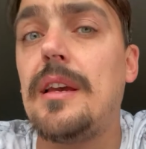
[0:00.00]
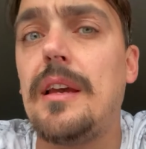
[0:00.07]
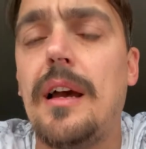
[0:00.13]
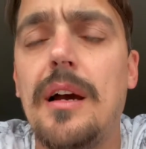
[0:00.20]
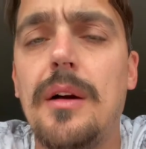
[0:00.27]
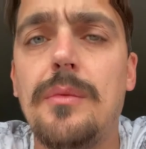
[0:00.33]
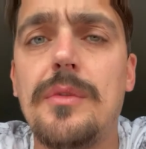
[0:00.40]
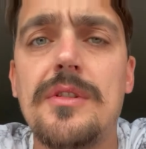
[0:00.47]

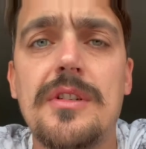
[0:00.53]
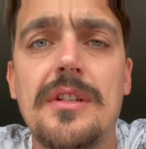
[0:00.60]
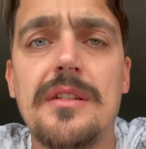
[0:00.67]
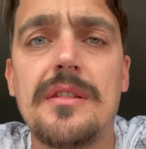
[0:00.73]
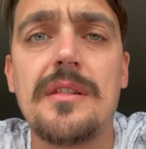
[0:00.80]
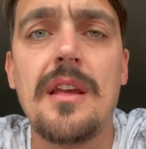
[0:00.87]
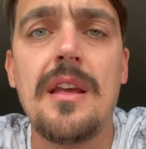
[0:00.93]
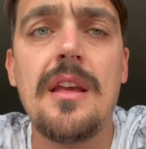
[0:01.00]
which
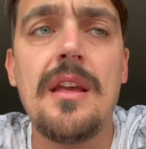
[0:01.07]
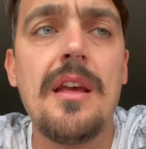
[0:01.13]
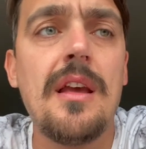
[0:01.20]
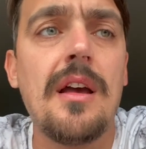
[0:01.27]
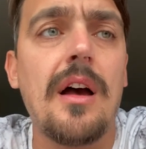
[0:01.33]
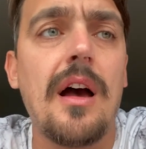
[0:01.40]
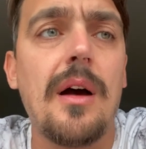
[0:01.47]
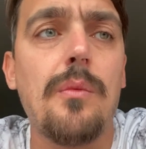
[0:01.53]
is
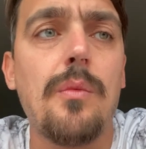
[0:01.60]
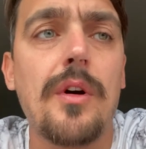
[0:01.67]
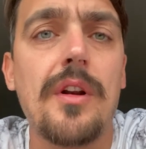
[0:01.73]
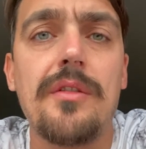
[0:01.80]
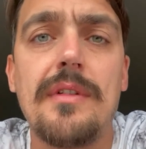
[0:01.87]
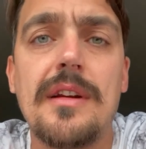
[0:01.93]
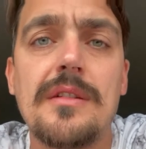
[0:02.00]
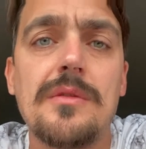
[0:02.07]
one of
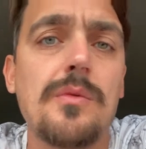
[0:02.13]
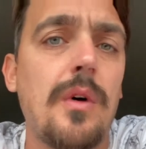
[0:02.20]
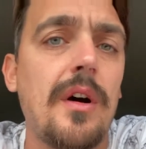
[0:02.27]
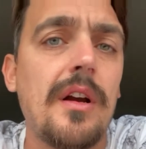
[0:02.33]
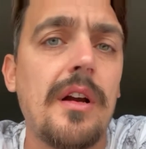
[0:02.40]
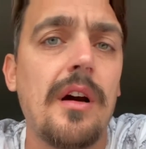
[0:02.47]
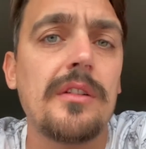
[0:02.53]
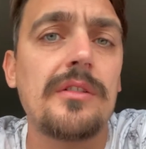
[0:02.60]
the reasons
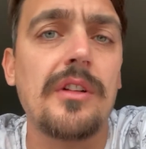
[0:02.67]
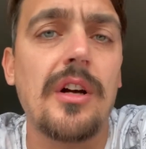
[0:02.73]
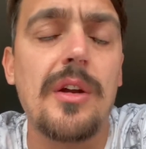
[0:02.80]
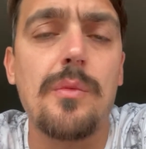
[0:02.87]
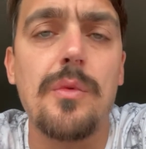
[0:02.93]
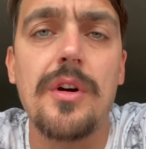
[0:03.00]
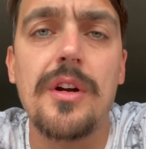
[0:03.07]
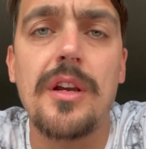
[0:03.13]
why I
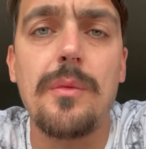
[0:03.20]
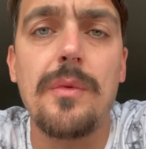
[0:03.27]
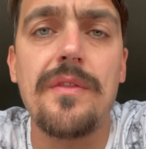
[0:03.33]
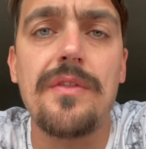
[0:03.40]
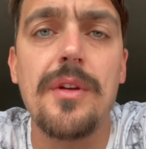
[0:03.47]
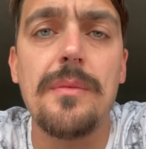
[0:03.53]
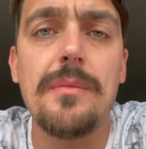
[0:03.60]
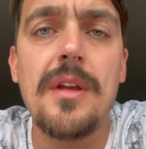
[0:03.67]
started working
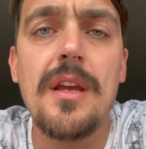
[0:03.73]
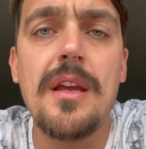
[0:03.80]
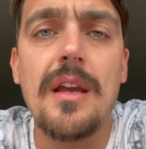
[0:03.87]
with them.